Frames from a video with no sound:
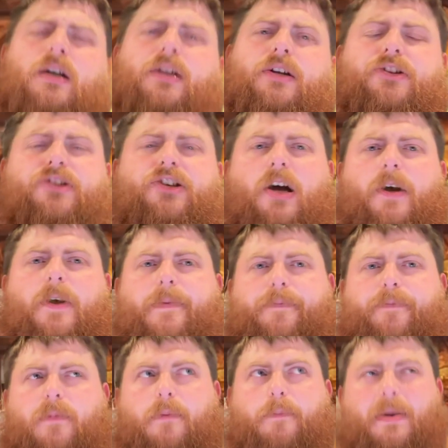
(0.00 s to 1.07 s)
So
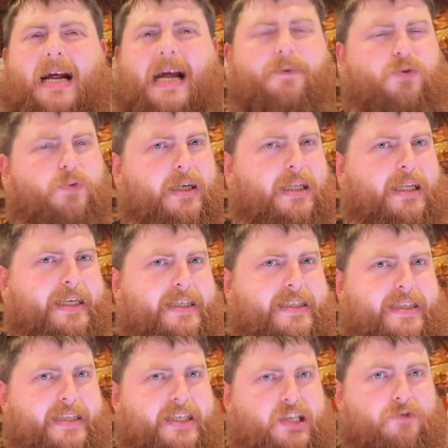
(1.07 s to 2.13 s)
perhaps we can lean into
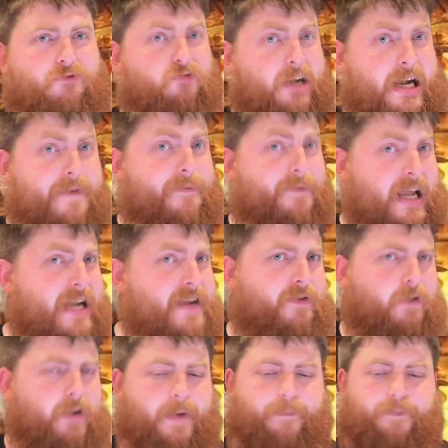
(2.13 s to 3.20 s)
this and
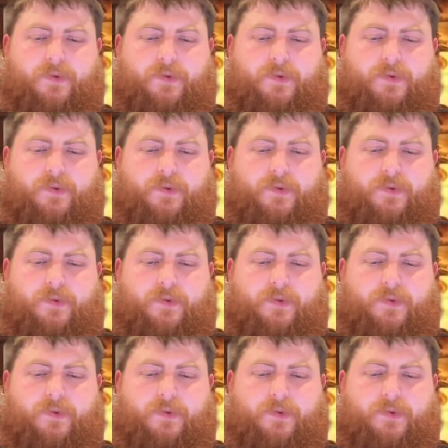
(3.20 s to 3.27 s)
re-flavour it.